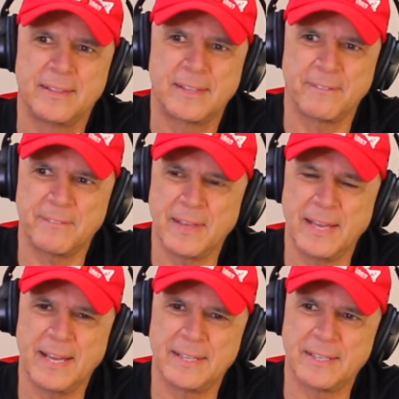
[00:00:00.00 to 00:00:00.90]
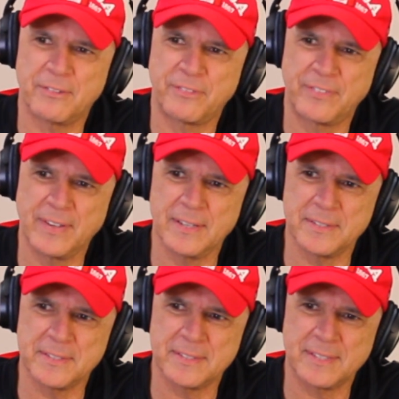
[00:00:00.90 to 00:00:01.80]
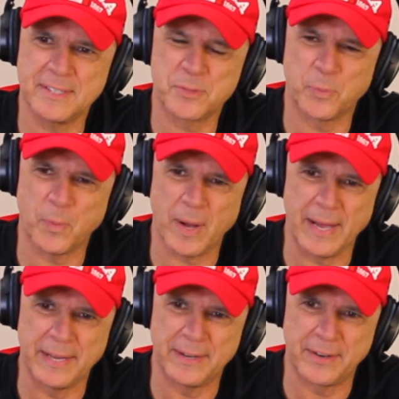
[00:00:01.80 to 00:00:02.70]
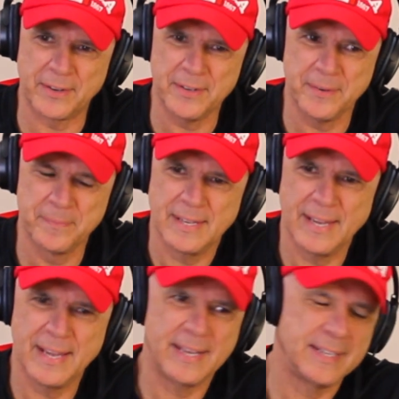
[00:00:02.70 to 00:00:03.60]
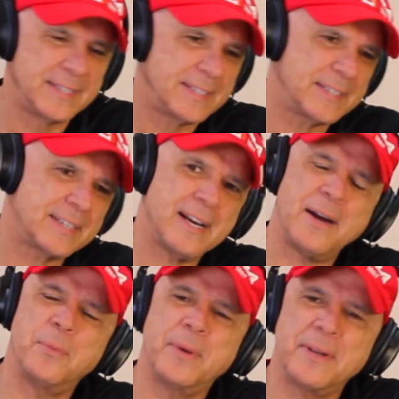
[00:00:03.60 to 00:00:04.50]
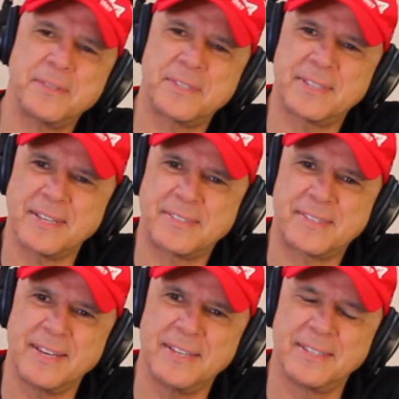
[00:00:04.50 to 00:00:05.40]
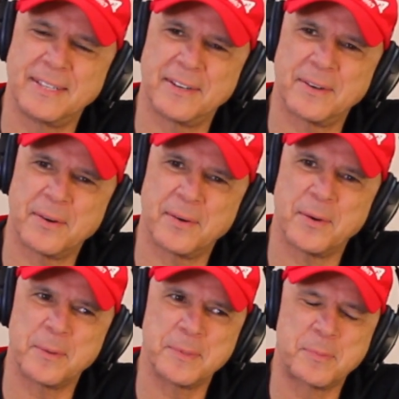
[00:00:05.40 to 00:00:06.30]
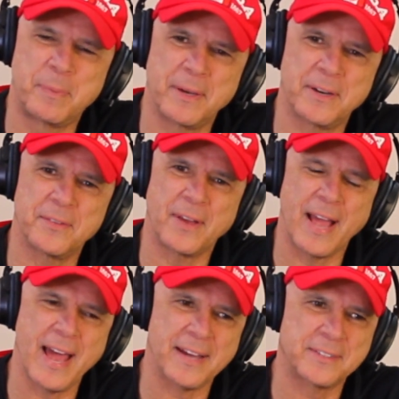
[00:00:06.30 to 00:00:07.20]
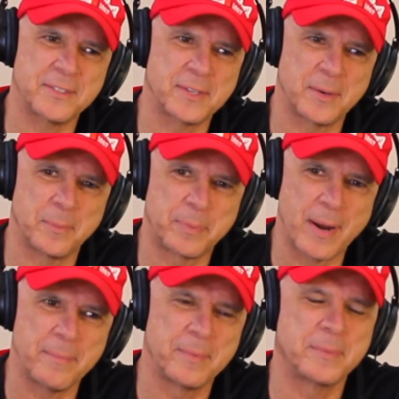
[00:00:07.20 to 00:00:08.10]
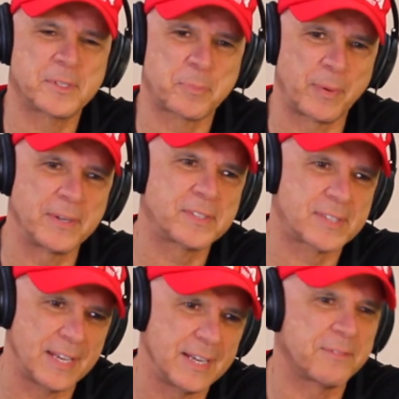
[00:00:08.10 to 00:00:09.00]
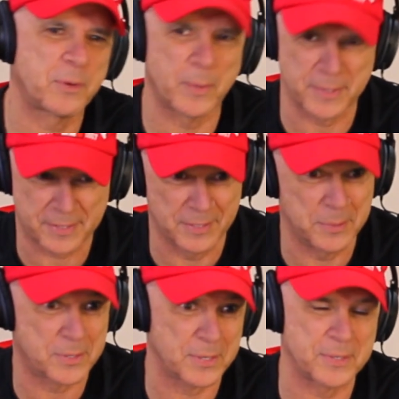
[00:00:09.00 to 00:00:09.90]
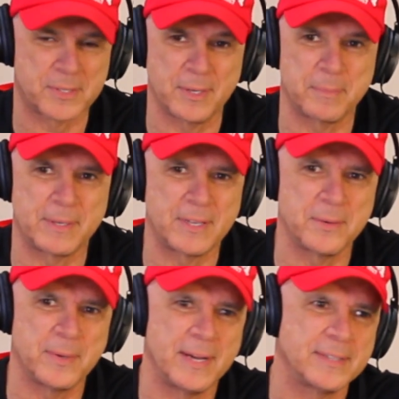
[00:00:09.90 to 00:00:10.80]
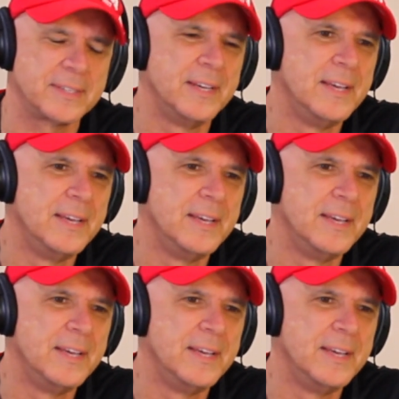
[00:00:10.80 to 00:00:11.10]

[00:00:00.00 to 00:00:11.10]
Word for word: the, and the field is wider. And God, what else did they say in there? Our arm is bigger. The actors, you know, Brett Springsteen, of course, New Jersey, but U S